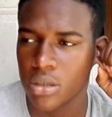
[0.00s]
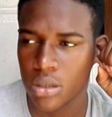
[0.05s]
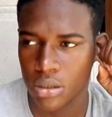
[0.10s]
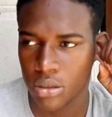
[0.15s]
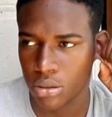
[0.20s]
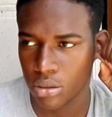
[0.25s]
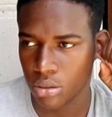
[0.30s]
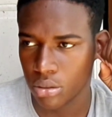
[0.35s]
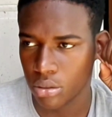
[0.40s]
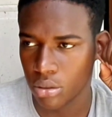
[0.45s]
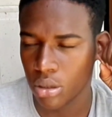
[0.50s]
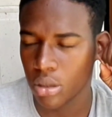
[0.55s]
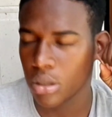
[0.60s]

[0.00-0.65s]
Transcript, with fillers: me used to